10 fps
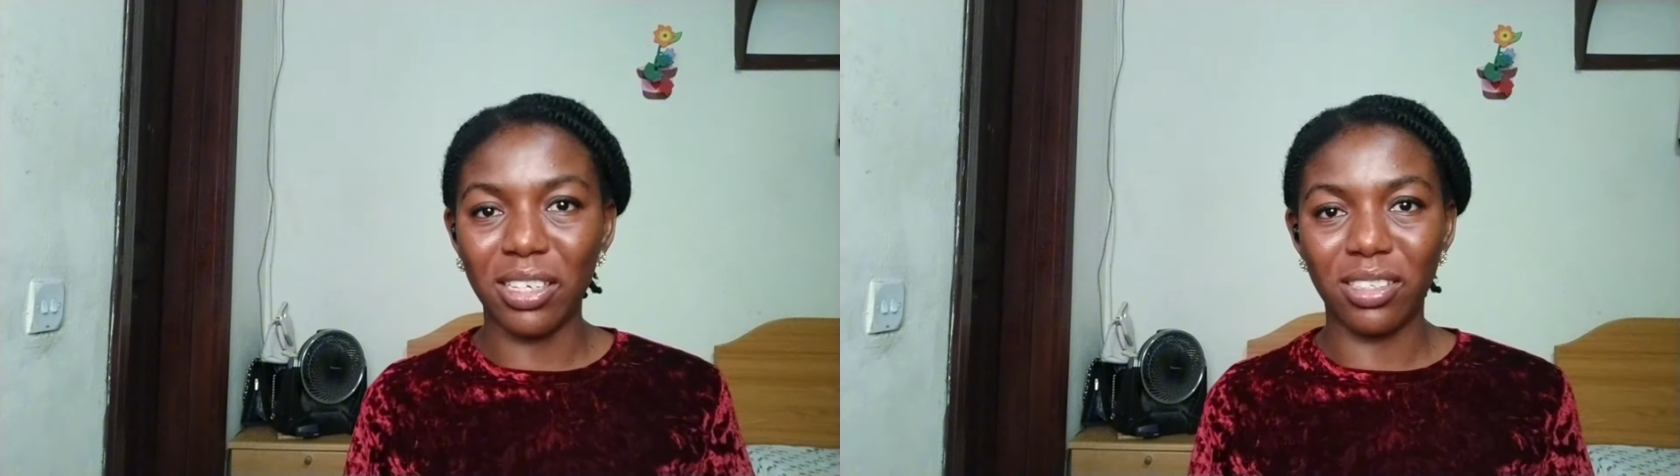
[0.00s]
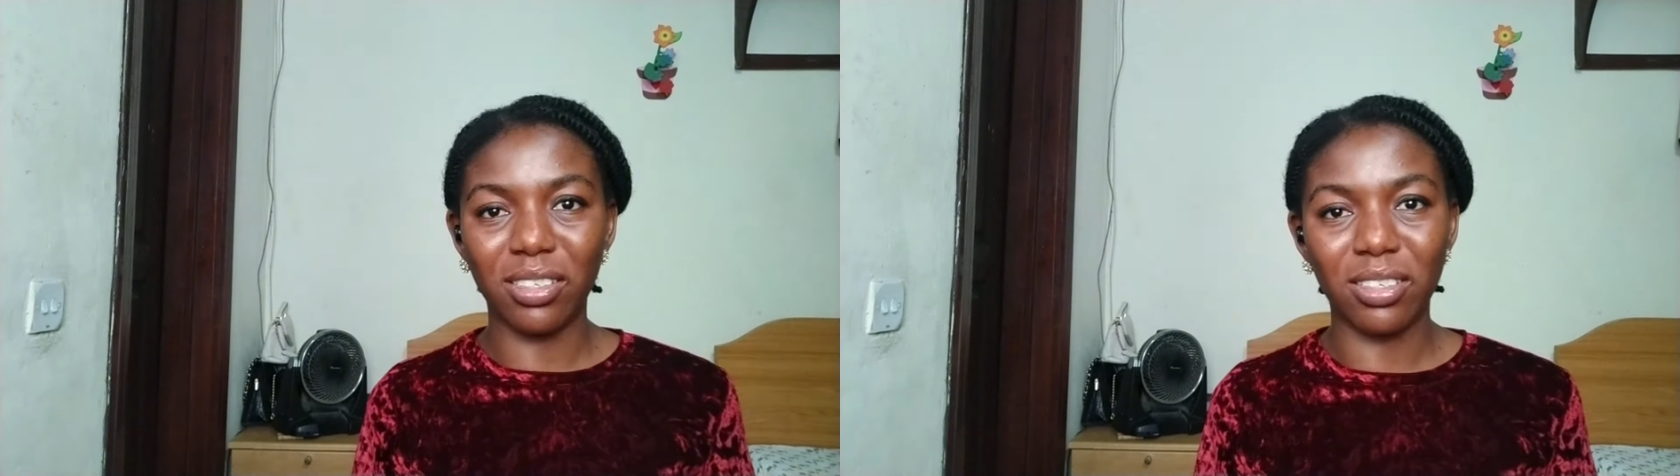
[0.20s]

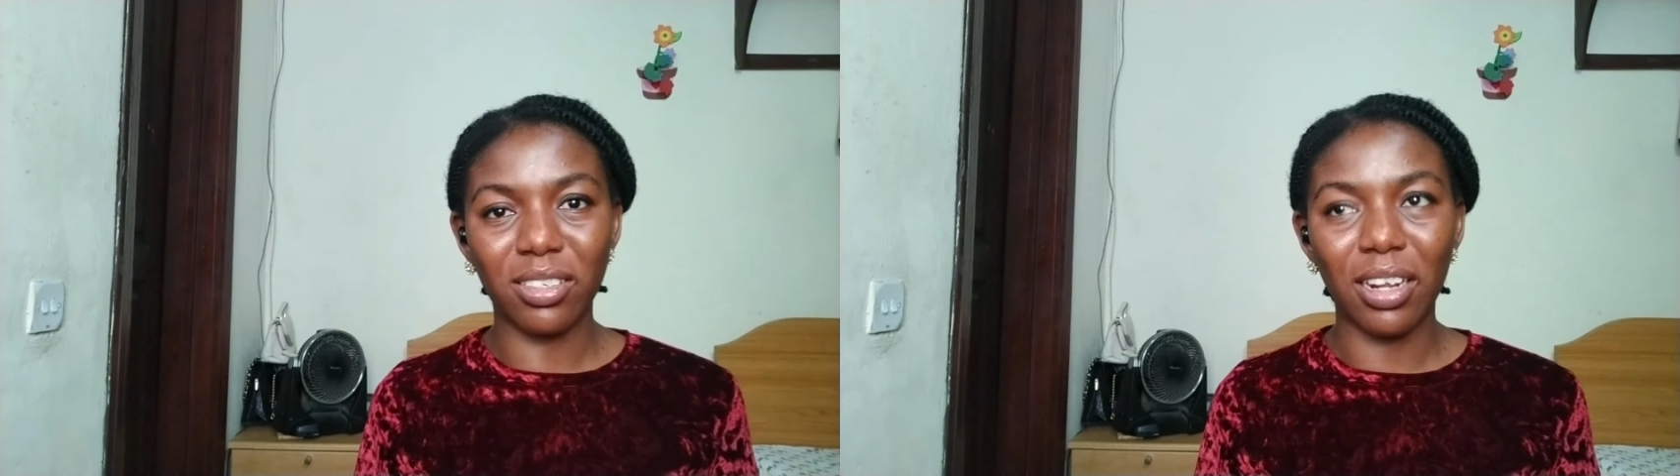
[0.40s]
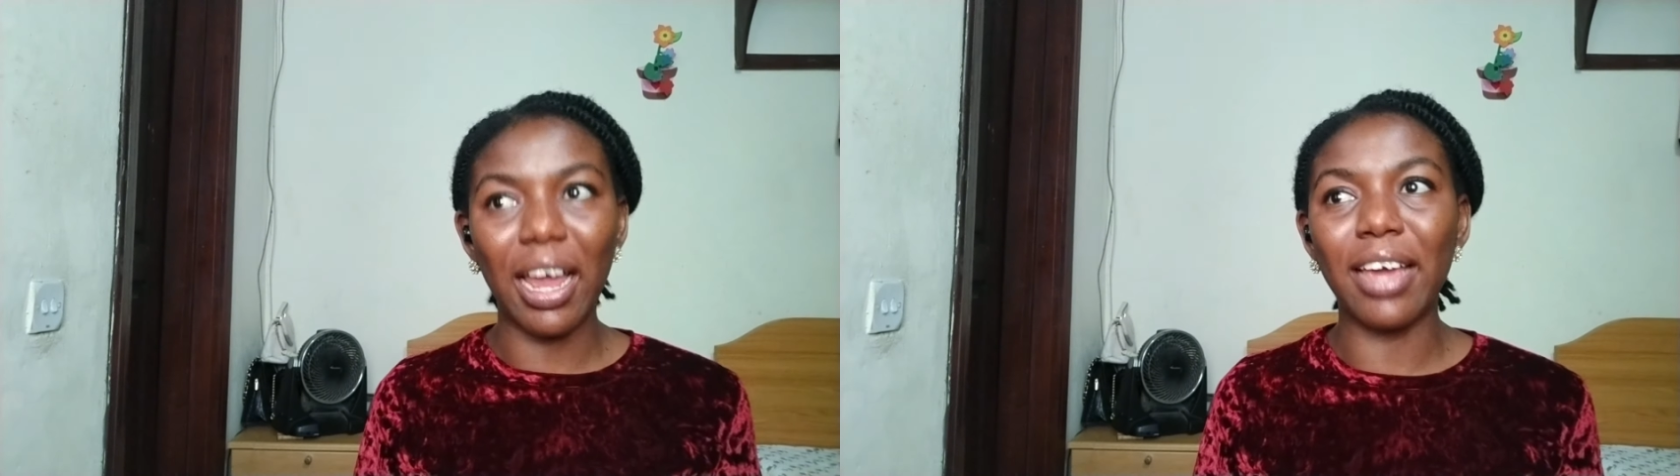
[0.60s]

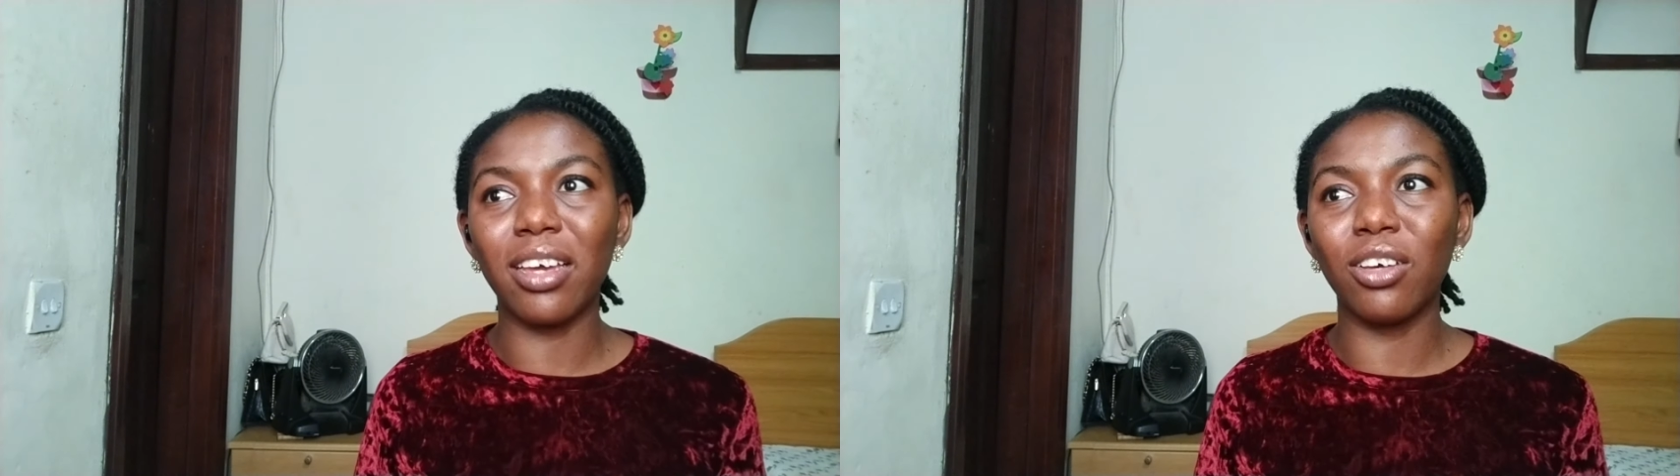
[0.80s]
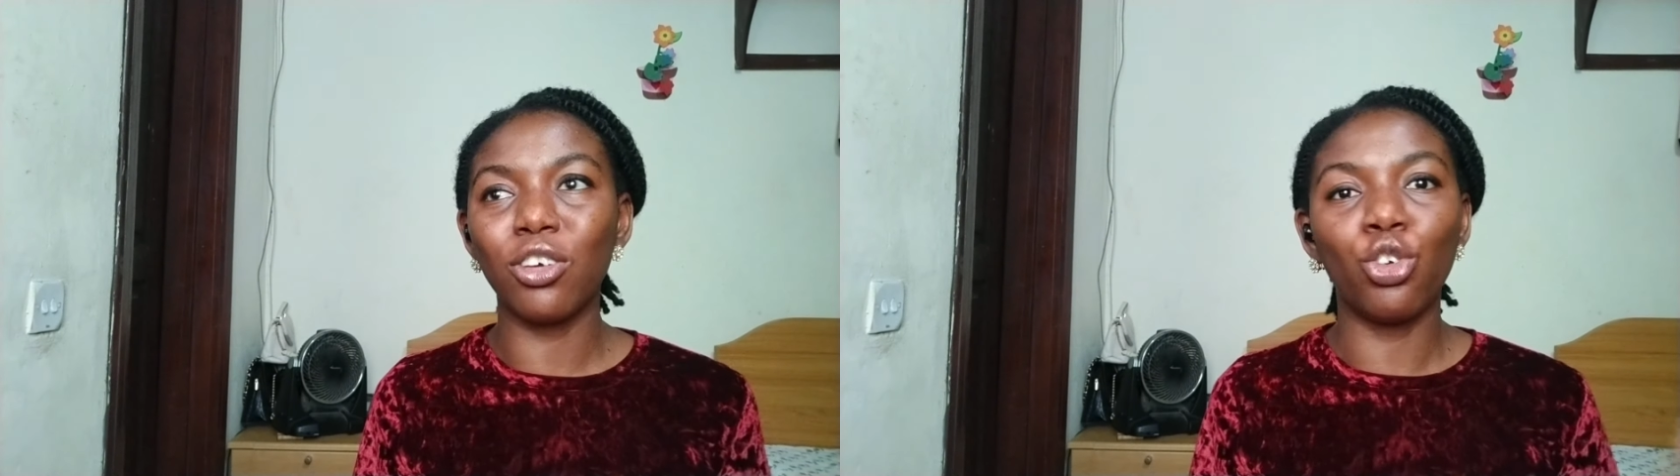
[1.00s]
is.
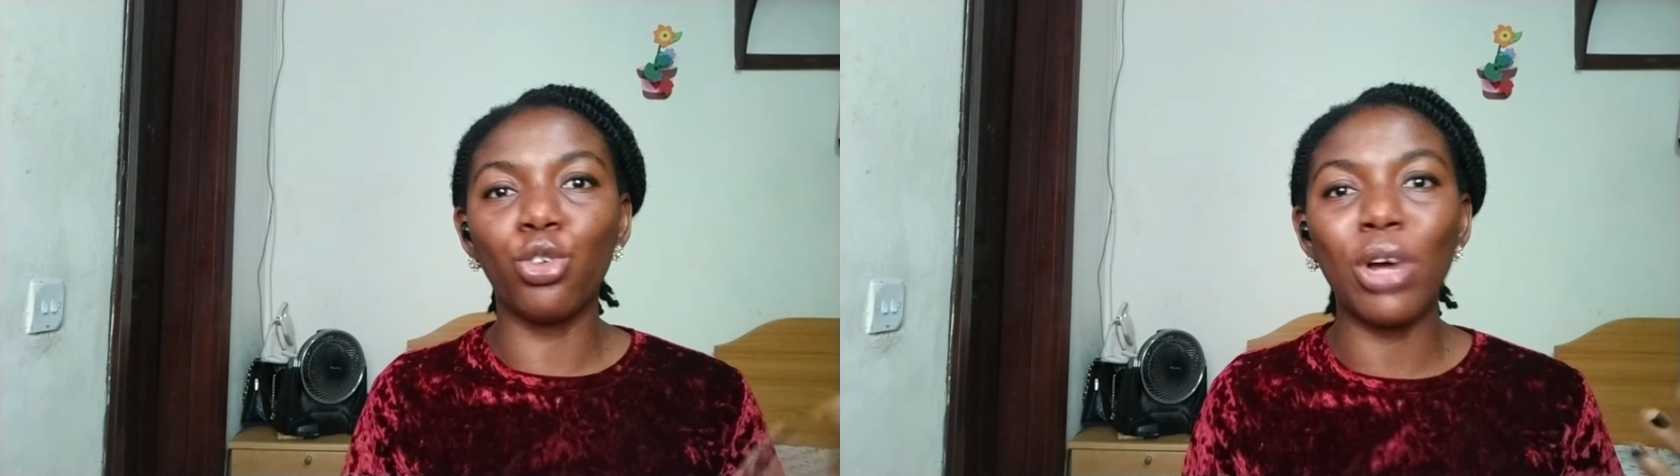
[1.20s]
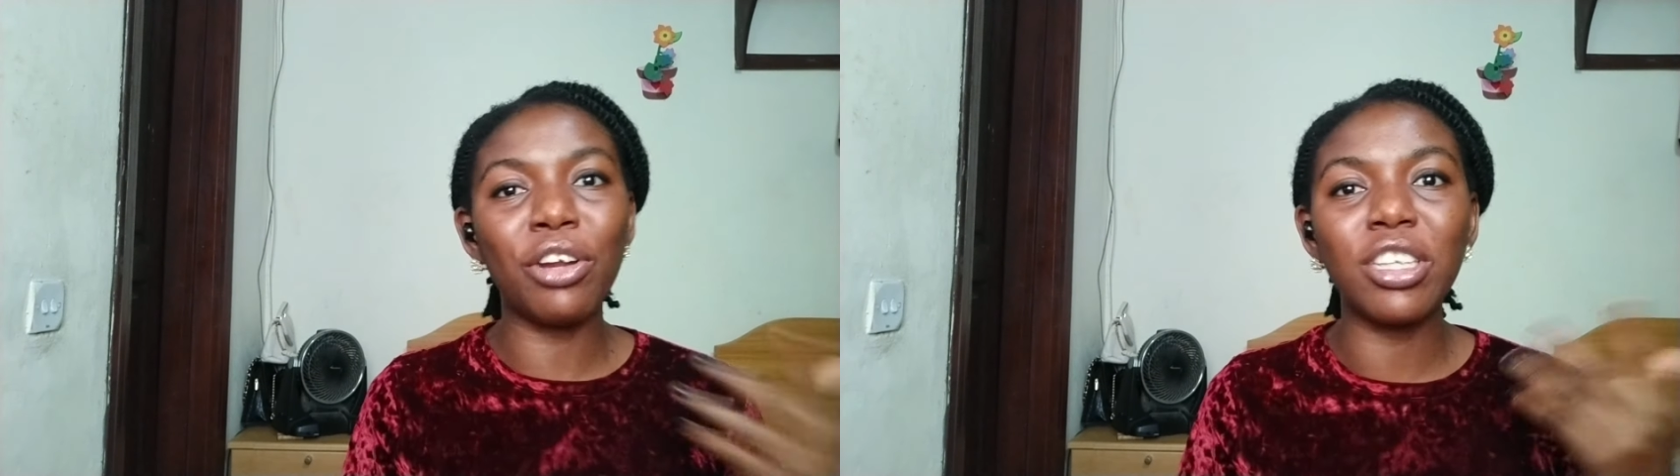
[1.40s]
Like,
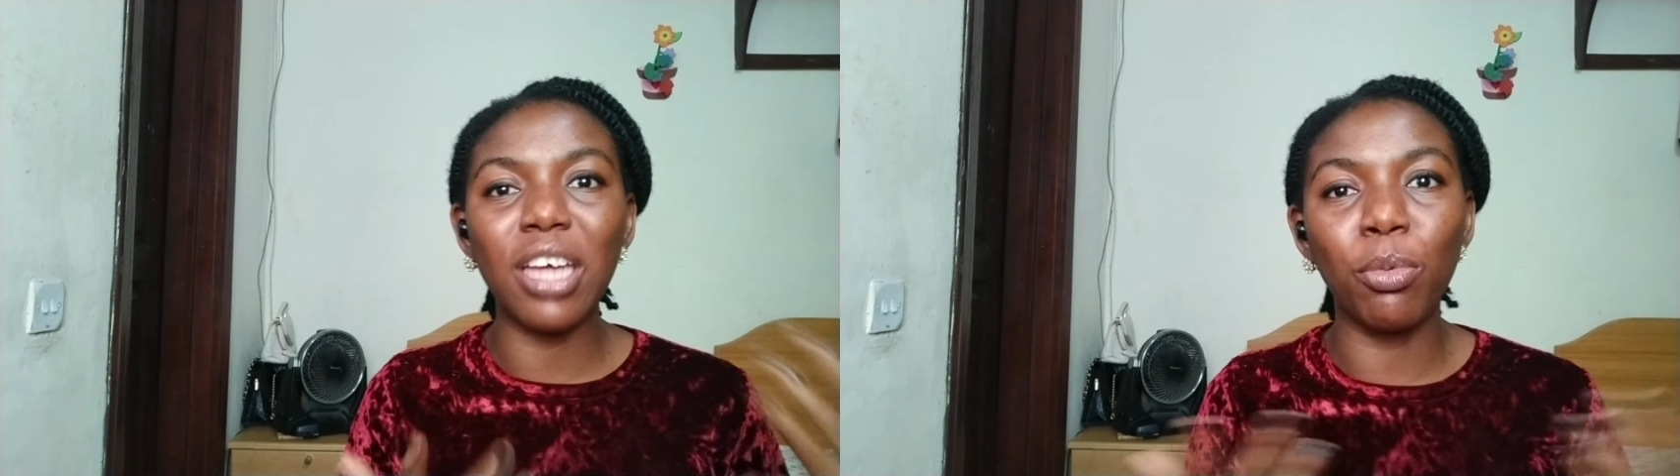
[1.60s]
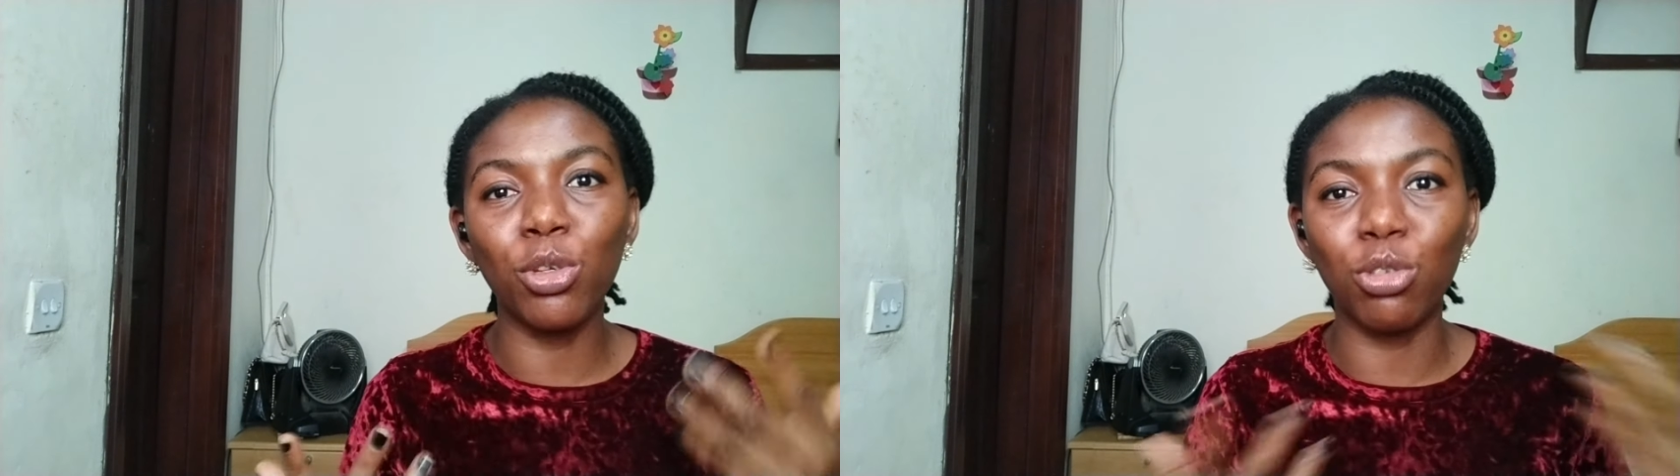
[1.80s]
you are
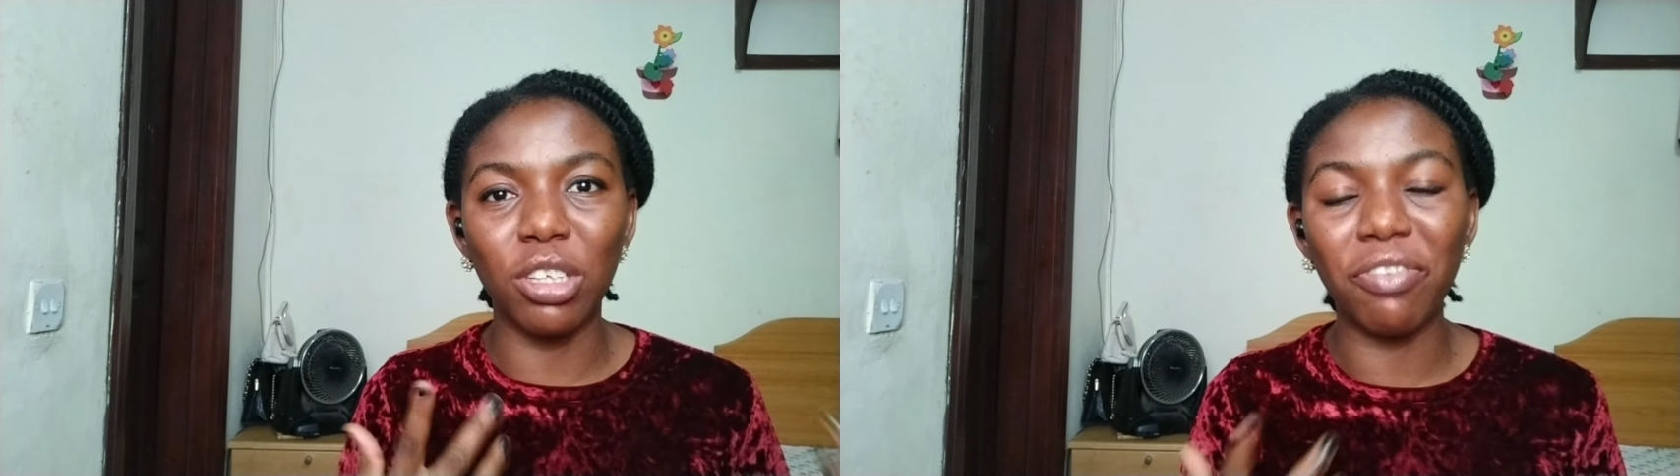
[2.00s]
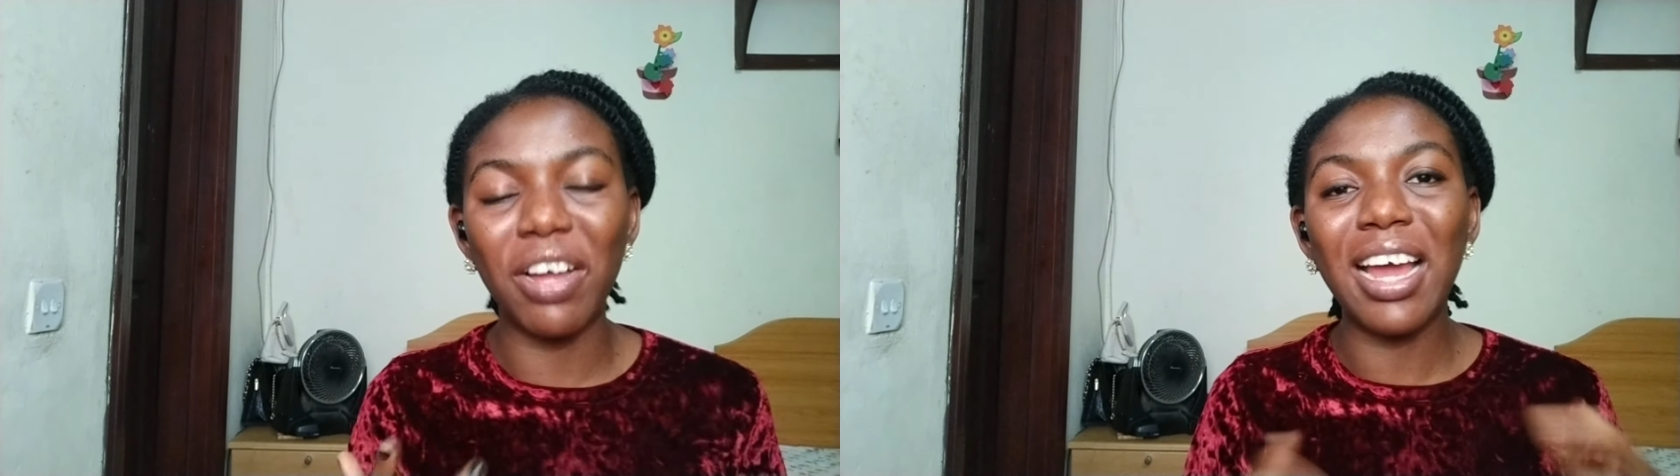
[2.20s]
not able to
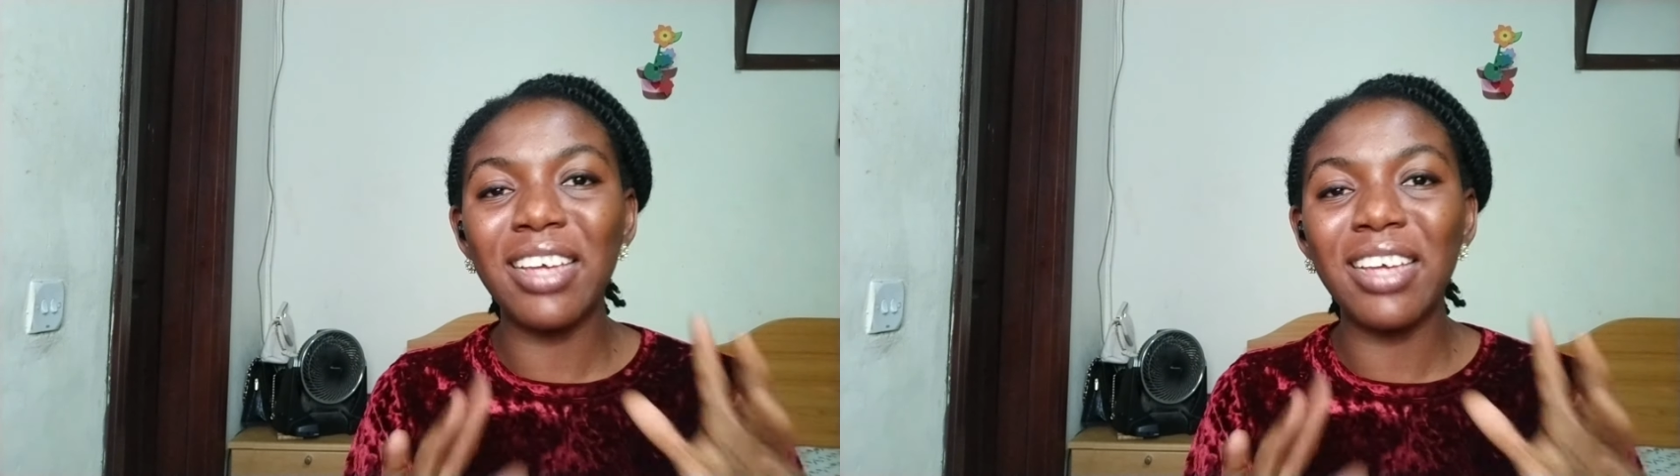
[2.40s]
define.